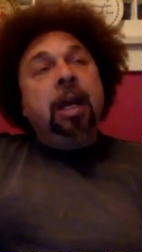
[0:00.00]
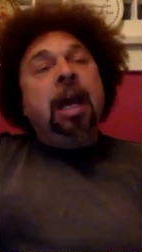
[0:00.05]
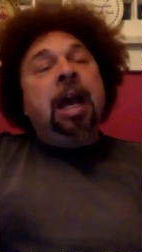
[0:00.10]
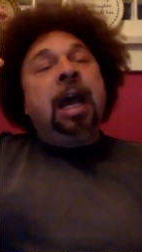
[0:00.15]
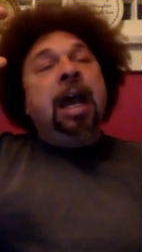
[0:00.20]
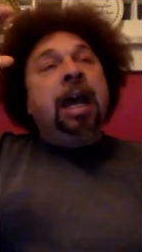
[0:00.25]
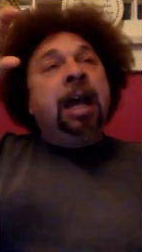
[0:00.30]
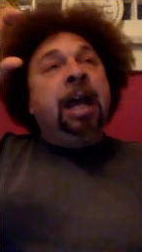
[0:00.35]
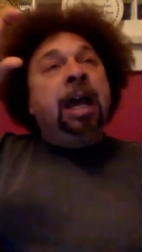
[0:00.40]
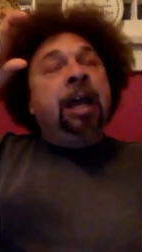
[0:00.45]

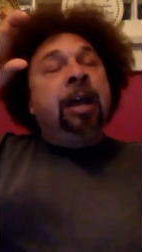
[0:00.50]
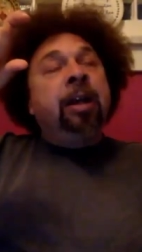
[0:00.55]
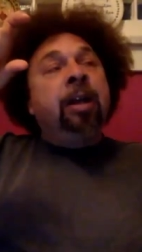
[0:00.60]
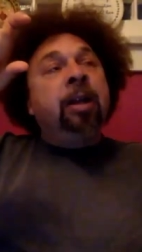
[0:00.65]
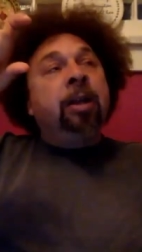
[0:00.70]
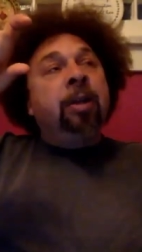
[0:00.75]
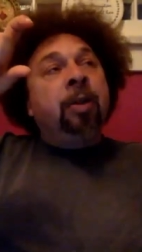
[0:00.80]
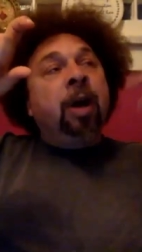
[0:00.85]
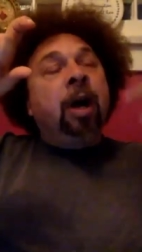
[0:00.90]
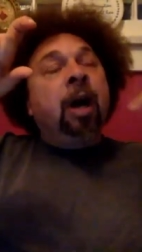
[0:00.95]
and
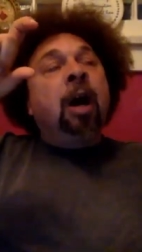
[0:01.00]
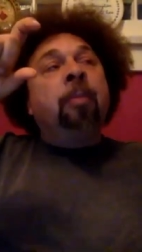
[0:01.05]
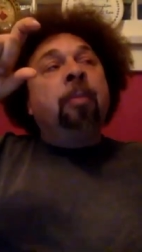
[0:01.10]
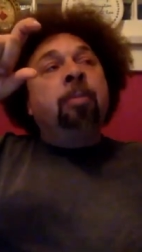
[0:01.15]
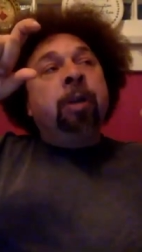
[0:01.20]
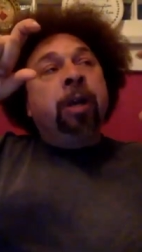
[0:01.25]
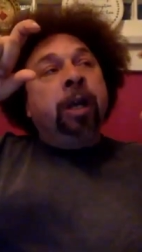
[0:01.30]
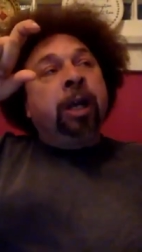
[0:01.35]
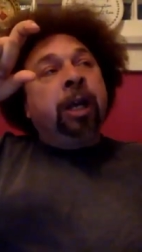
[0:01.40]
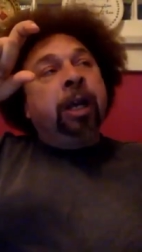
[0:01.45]
the
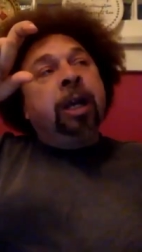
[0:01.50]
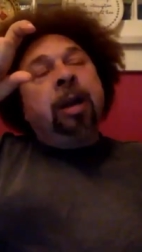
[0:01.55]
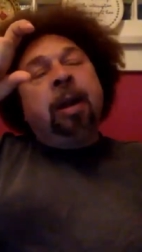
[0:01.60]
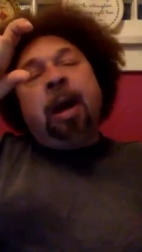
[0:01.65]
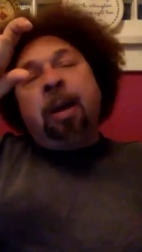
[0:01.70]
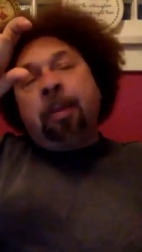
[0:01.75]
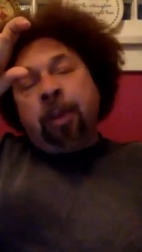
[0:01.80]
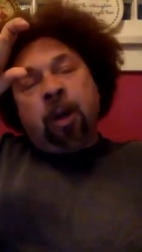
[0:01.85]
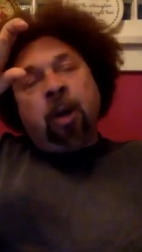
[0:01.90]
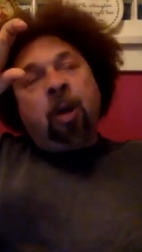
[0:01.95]
upbringing, and
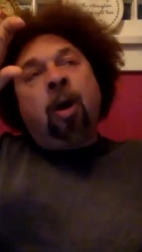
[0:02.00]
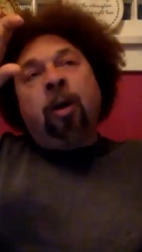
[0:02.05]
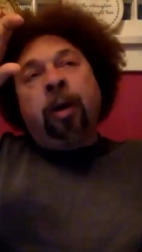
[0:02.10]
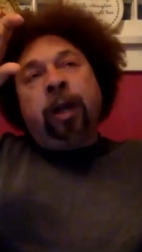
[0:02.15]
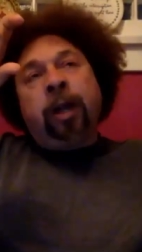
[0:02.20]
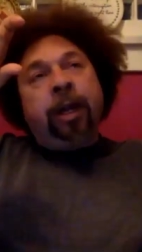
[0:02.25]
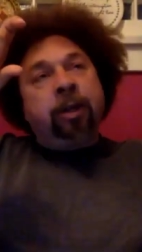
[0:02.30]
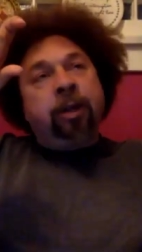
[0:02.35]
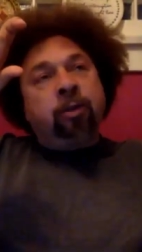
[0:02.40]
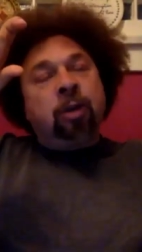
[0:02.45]
I'm gonna call
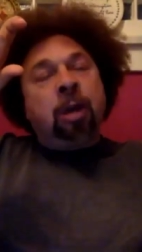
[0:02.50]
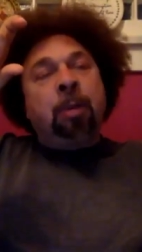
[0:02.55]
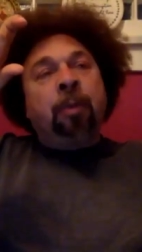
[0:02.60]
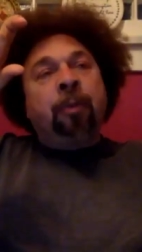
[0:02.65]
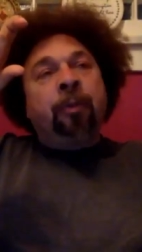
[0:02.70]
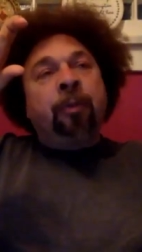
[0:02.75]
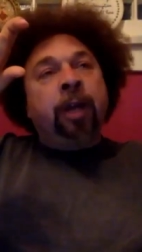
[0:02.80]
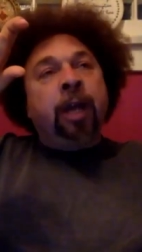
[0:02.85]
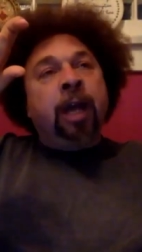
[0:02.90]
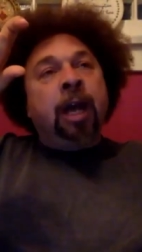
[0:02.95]
that a trauma
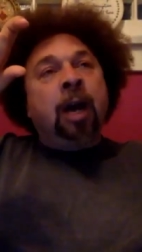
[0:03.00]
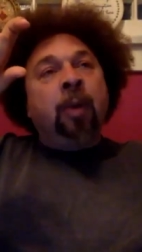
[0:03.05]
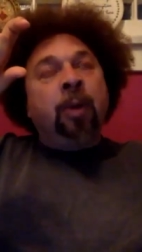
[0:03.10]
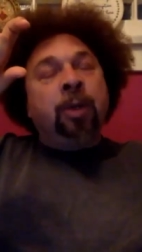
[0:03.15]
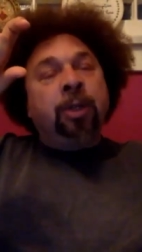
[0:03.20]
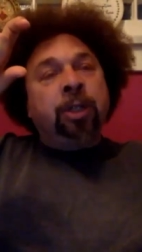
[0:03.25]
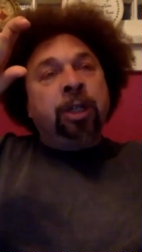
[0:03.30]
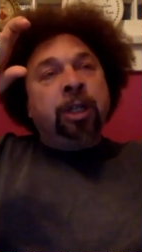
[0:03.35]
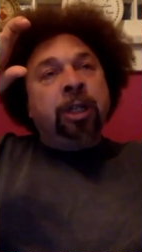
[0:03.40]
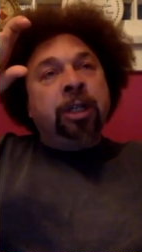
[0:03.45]
for now,
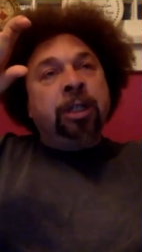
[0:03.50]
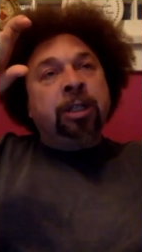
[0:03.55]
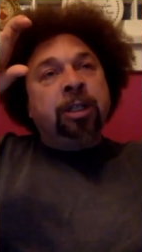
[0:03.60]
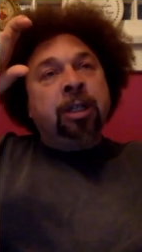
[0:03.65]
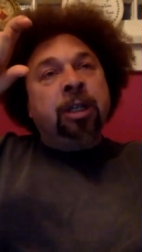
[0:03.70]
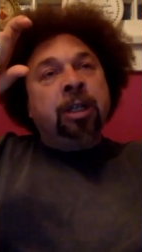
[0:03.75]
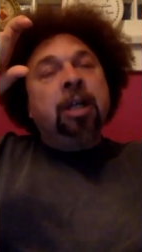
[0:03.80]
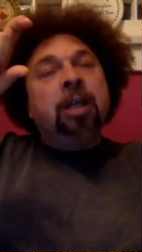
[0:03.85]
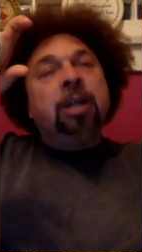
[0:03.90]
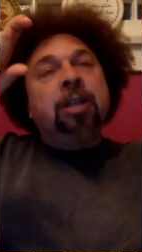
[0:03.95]
which is,
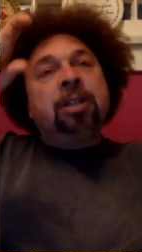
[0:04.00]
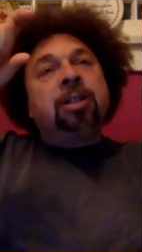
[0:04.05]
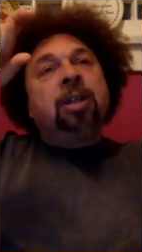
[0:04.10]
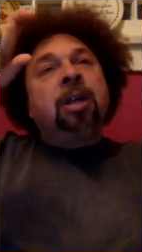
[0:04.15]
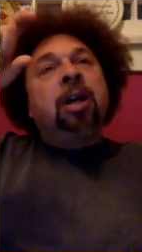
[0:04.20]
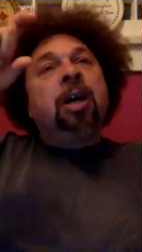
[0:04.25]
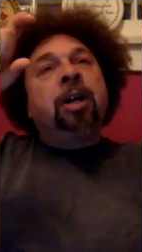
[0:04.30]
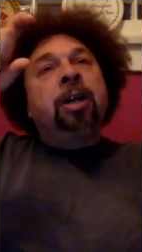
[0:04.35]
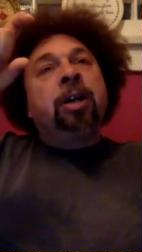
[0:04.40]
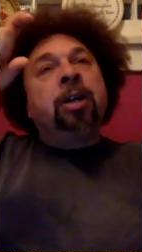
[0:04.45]

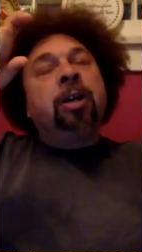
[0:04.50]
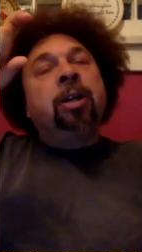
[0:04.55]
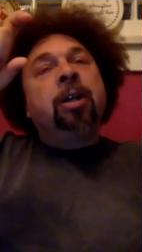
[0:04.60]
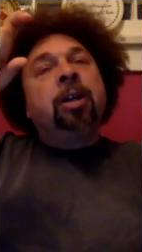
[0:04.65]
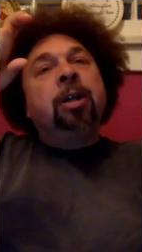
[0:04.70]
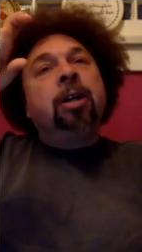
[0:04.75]
son,